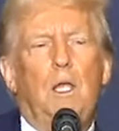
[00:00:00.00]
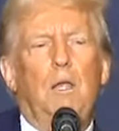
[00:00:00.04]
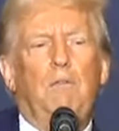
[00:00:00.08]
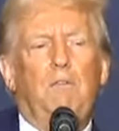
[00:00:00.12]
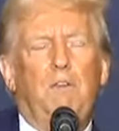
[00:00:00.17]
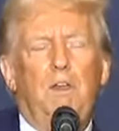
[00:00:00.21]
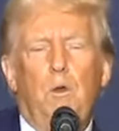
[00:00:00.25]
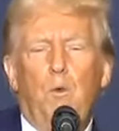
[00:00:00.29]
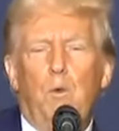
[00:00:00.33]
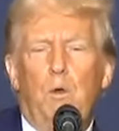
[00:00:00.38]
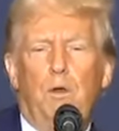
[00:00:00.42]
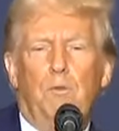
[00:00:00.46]

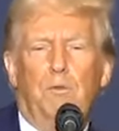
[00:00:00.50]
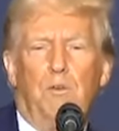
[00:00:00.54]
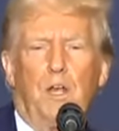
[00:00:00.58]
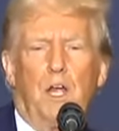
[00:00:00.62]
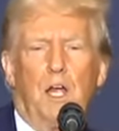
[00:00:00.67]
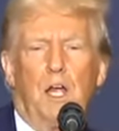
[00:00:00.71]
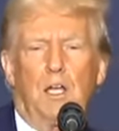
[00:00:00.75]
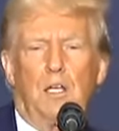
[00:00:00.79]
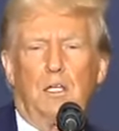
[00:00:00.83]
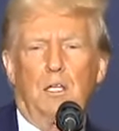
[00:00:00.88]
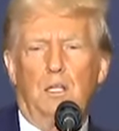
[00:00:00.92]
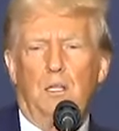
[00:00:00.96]
he would have
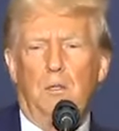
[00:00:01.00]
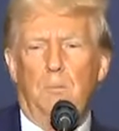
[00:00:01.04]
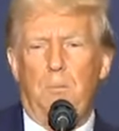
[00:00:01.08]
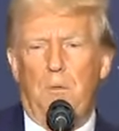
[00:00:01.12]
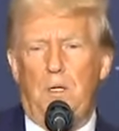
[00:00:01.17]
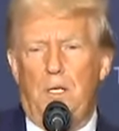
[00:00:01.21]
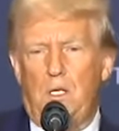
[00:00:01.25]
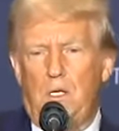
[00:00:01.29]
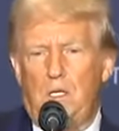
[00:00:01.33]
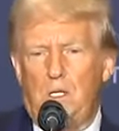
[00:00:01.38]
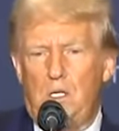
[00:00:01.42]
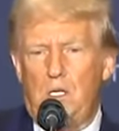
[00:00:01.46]
gone to the
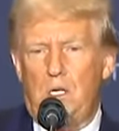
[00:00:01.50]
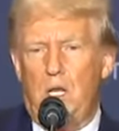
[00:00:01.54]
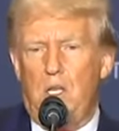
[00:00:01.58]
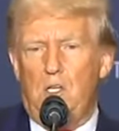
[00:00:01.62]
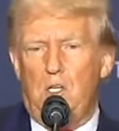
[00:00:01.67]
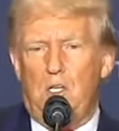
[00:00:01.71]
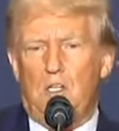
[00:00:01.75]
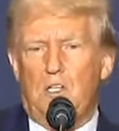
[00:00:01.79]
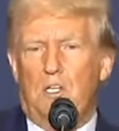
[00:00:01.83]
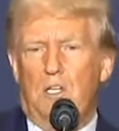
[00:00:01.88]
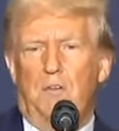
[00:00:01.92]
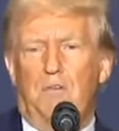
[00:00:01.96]
beach and
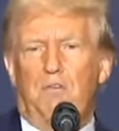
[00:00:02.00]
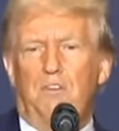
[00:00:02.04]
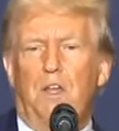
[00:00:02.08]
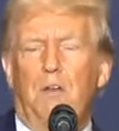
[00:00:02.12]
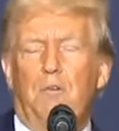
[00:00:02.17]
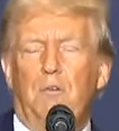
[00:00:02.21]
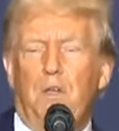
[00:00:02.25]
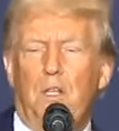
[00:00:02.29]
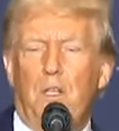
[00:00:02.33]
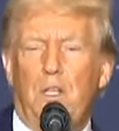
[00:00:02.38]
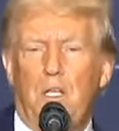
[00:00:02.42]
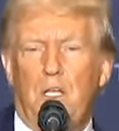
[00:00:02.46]
just left
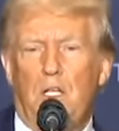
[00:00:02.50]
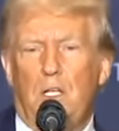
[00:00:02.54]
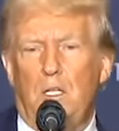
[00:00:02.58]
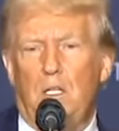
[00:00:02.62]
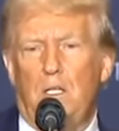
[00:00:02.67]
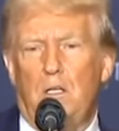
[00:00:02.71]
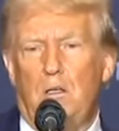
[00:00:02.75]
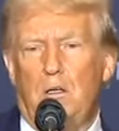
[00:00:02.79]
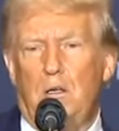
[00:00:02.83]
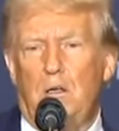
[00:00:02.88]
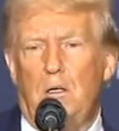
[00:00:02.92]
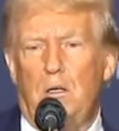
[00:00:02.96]
everything
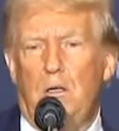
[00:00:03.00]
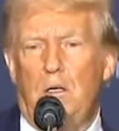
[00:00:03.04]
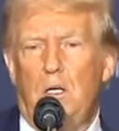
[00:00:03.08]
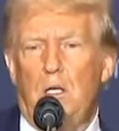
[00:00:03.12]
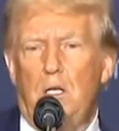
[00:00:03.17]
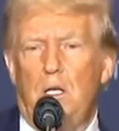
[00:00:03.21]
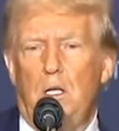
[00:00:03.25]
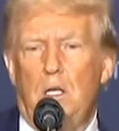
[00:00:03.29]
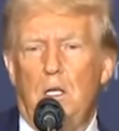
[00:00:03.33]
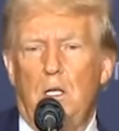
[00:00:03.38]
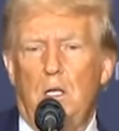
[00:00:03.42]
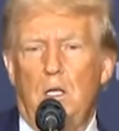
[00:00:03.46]
alone,
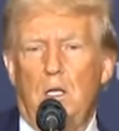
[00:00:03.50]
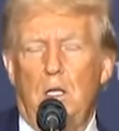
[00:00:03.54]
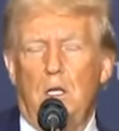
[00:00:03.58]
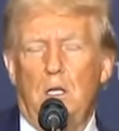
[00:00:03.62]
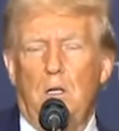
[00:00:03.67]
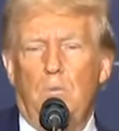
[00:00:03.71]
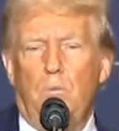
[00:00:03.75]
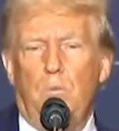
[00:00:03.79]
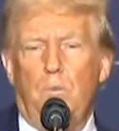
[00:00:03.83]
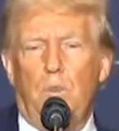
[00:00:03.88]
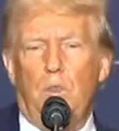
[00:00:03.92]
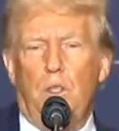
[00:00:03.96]

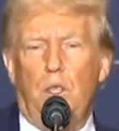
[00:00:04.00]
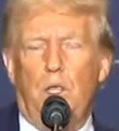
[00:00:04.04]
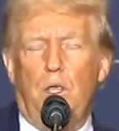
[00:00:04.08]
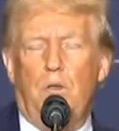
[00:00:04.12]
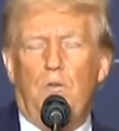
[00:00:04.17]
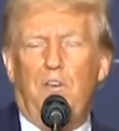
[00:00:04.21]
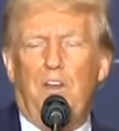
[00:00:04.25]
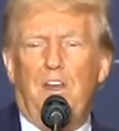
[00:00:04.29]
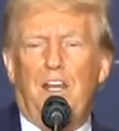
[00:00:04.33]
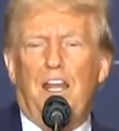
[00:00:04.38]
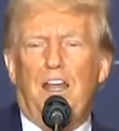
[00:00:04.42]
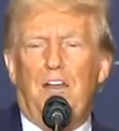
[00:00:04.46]
if
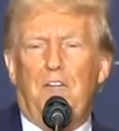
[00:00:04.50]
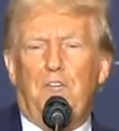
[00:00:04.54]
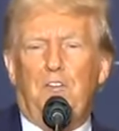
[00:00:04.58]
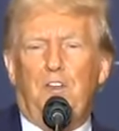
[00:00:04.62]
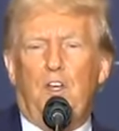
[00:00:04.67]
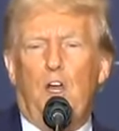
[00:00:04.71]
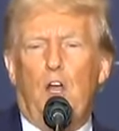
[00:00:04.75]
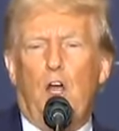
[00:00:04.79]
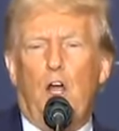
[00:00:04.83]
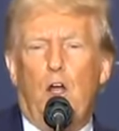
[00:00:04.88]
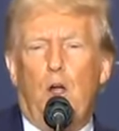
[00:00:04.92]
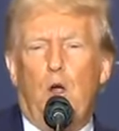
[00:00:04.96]
he left
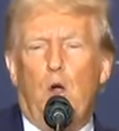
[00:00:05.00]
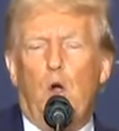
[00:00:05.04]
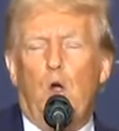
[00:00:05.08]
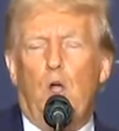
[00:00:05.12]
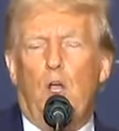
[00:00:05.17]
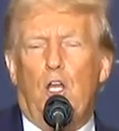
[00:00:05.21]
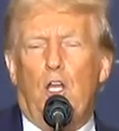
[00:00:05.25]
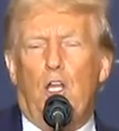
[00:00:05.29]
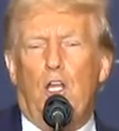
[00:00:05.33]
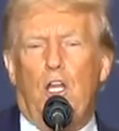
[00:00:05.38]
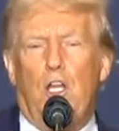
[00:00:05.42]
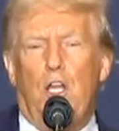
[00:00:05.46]
our
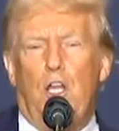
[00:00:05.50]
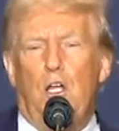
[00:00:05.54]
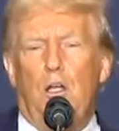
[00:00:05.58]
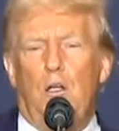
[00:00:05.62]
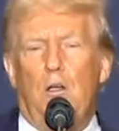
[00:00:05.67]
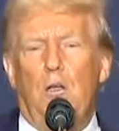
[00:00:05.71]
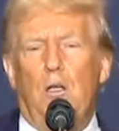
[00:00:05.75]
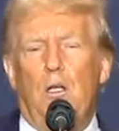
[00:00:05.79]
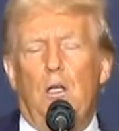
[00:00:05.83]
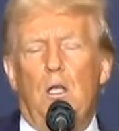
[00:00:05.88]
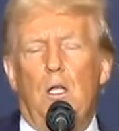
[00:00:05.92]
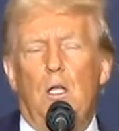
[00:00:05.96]
oil
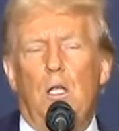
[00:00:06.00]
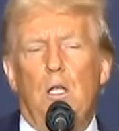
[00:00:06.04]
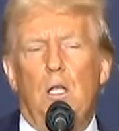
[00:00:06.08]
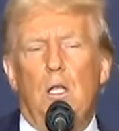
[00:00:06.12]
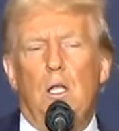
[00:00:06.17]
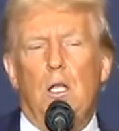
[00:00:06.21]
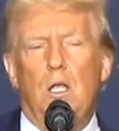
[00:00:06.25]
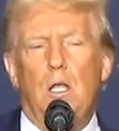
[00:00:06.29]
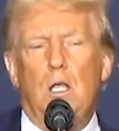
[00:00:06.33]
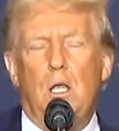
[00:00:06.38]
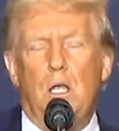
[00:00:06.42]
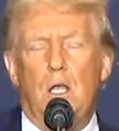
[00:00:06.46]
alone,
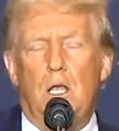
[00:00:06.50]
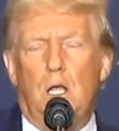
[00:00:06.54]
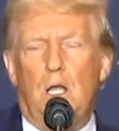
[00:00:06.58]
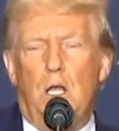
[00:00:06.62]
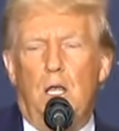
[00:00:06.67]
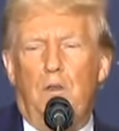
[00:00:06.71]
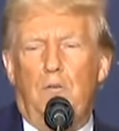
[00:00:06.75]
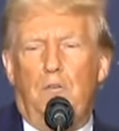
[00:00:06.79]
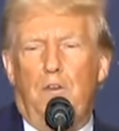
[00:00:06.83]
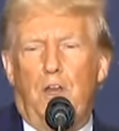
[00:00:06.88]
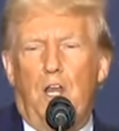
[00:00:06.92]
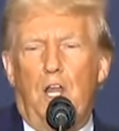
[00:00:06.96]

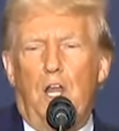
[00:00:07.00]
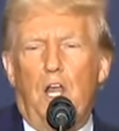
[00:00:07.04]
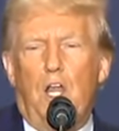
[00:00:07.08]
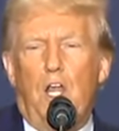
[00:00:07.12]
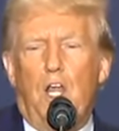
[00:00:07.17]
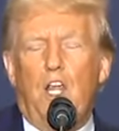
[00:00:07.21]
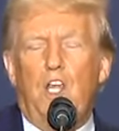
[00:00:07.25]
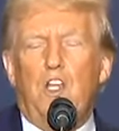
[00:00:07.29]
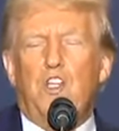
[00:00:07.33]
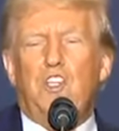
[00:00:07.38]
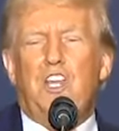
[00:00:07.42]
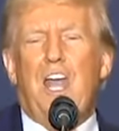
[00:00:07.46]

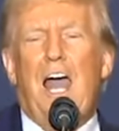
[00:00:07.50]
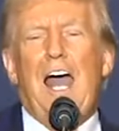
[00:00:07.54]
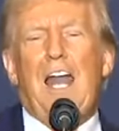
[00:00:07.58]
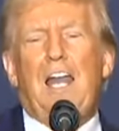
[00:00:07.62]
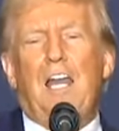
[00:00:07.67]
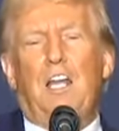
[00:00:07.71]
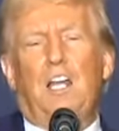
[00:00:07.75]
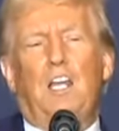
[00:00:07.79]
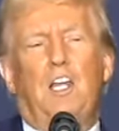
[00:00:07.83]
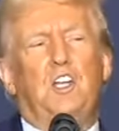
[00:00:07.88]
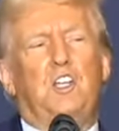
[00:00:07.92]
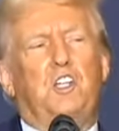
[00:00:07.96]
he's got
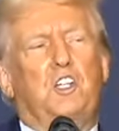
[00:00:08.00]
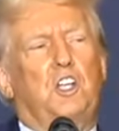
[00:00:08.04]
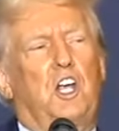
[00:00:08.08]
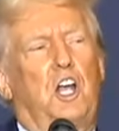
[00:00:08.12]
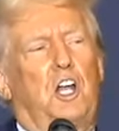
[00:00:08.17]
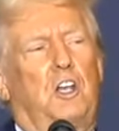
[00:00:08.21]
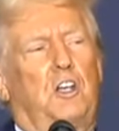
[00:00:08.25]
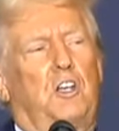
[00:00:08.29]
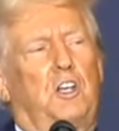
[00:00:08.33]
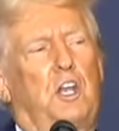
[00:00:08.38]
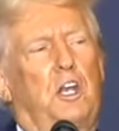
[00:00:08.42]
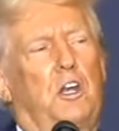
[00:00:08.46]
a
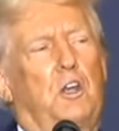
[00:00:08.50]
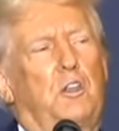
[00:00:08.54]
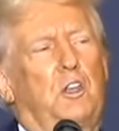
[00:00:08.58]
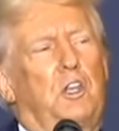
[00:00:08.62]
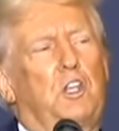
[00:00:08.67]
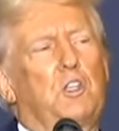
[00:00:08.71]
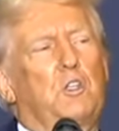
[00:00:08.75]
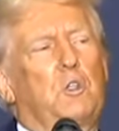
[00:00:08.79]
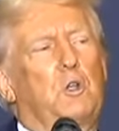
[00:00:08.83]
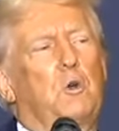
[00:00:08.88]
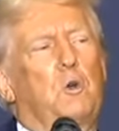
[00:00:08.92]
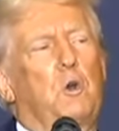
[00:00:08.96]
consultant, you know,
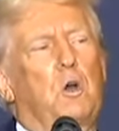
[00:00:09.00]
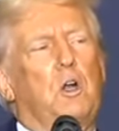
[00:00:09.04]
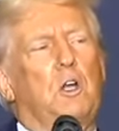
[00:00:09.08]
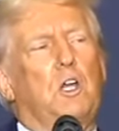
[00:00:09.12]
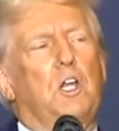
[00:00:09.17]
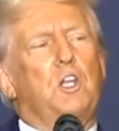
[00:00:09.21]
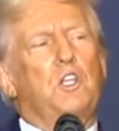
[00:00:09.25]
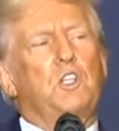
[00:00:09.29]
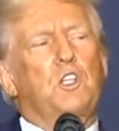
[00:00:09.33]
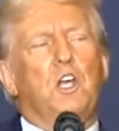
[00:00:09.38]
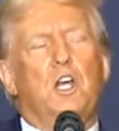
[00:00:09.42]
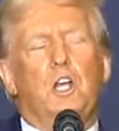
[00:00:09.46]
these are all
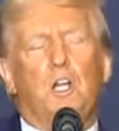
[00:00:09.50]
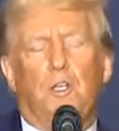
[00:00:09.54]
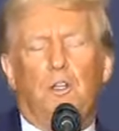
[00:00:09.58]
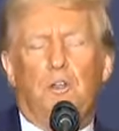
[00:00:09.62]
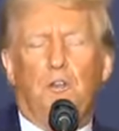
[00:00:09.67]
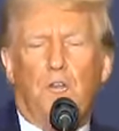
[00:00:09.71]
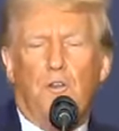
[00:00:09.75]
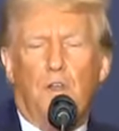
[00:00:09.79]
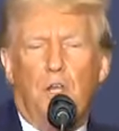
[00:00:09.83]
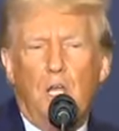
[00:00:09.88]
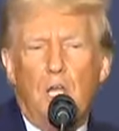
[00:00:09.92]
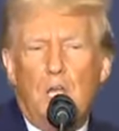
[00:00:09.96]

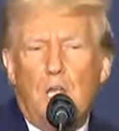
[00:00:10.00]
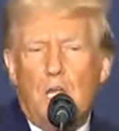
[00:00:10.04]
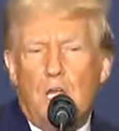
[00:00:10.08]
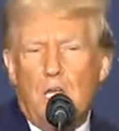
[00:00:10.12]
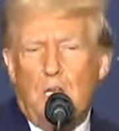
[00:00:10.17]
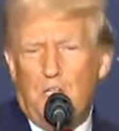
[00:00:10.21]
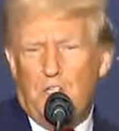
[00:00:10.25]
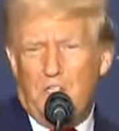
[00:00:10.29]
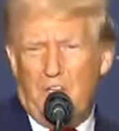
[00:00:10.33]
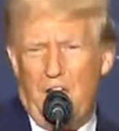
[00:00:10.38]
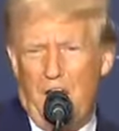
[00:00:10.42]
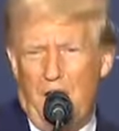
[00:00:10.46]
consultants.
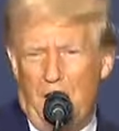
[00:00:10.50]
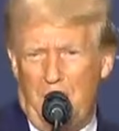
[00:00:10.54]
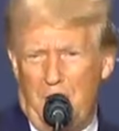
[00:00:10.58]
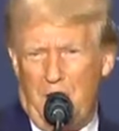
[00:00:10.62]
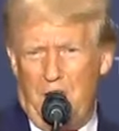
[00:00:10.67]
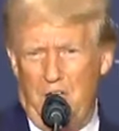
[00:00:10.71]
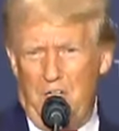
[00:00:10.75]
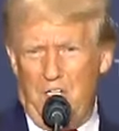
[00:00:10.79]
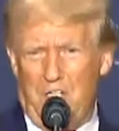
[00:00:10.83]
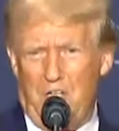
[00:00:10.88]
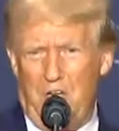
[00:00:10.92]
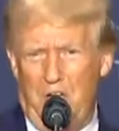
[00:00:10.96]
He's got a
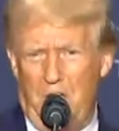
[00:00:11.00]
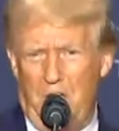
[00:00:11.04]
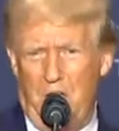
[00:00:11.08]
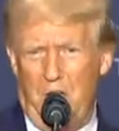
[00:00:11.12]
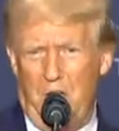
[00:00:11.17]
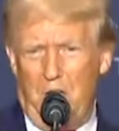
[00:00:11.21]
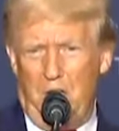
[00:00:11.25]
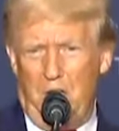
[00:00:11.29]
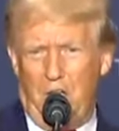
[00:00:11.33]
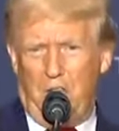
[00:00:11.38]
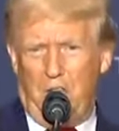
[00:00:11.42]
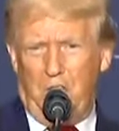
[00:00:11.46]

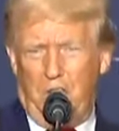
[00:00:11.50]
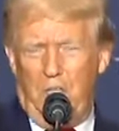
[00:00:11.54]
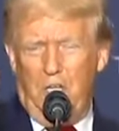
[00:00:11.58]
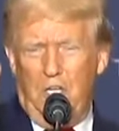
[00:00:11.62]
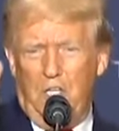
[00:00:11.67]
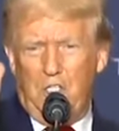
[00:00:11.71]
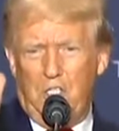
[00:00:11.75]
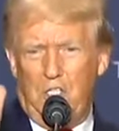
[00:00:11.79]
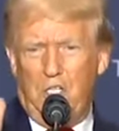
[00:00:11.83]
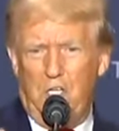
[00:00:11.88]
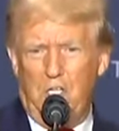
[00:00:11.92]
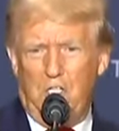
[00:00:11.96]
consultant that
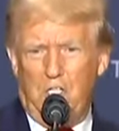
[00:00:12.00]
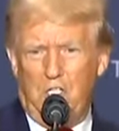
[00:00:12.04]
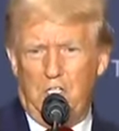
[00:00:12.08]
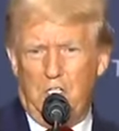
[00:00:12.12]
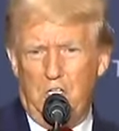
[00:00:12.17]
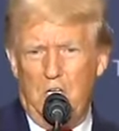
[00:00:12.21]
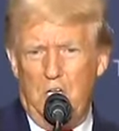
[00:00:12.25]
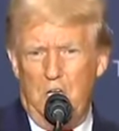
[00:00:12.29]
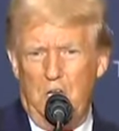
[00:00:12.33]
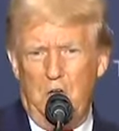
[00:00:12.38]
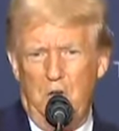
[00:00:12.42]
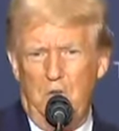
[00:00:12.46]
thinks he's
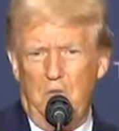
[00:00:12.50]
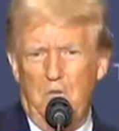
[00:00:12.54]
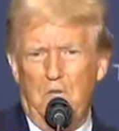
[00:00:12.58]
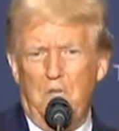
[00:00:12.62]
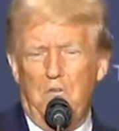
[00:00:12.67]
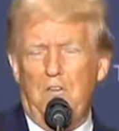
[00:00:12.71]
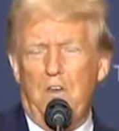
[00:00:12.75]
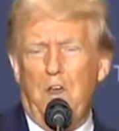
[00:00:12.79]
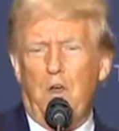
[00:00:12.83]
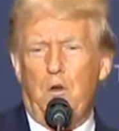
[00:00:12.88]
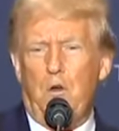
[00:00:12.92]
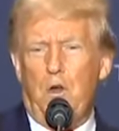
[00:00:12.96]

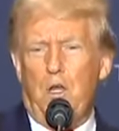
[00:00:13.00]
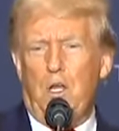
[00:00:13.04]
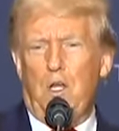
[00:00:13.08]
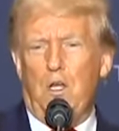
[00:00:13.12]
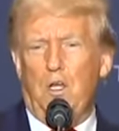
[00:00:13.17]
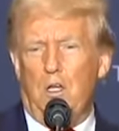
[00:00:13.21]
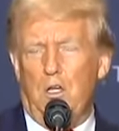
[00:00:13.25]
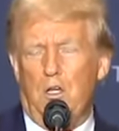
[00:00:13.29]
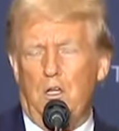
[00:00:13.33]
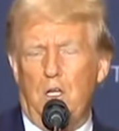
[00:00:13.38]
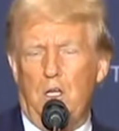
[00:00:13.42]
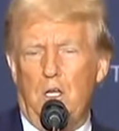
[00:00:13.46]
very
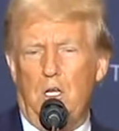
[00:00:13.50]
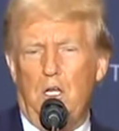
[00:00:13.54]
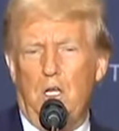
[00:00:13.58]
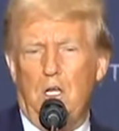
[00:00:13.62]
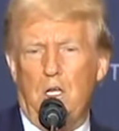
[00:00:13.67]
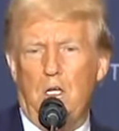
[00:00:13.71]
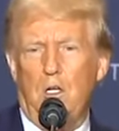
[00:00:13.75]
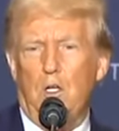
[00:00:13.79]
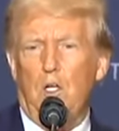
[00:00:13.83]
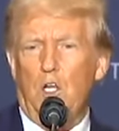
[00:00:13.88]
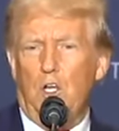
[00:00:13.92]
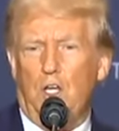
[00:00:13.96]
good
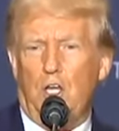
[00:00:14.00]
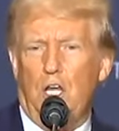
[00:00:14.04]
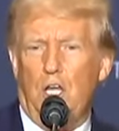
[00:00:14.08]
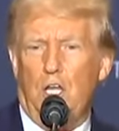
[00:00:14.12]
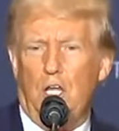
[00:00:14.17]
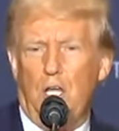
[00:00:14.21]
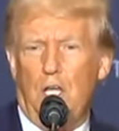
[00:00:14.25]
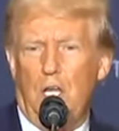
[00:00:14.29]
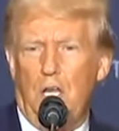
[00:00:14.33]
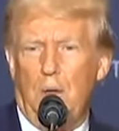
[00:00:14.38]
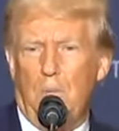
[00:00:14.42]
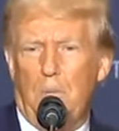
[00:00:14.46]

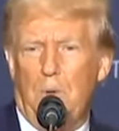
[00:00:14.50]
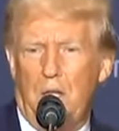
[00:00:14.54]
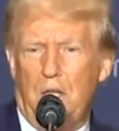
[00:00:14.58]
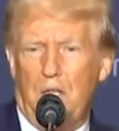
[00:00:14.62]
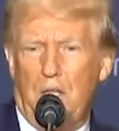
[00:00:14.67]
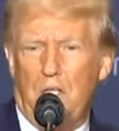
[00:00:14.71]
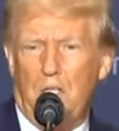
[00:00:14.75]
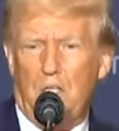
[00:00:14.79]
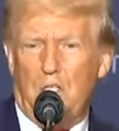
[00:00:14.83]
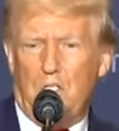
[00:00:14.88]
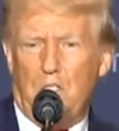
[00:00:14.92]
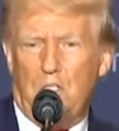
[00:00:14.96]
looking in a
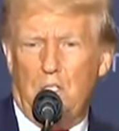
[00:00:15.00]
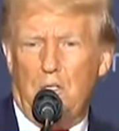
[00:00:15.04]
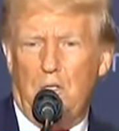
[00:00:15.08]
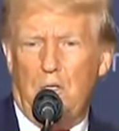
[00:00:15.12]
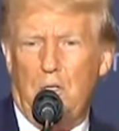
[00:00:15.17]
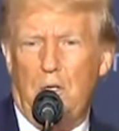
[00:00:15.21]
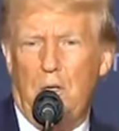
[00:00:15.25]
bathing suit.